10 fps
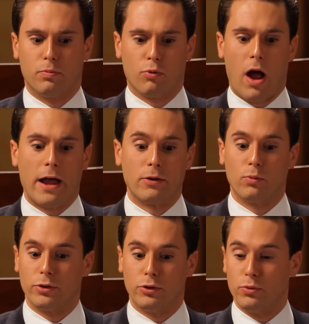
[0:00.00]
Brian,
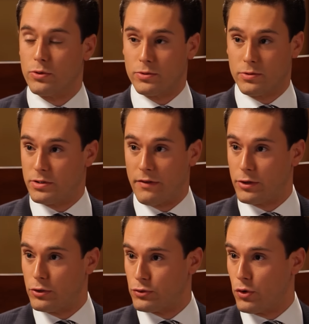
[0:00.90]
when you were seven
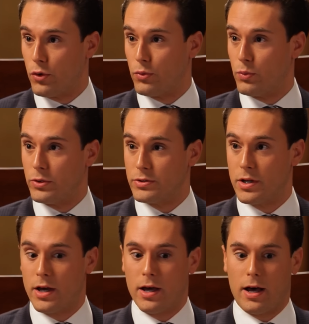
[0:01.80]
years old, was
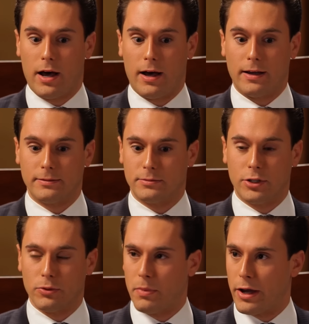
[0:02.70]
uh,
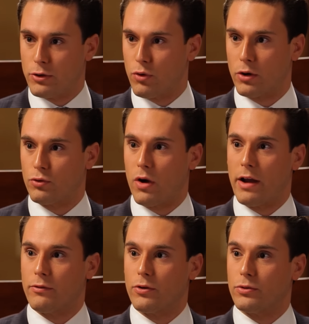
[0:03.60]
killed by a drunk
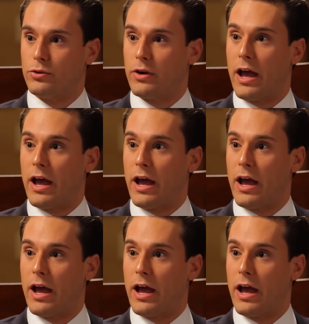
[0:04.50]
driver. Your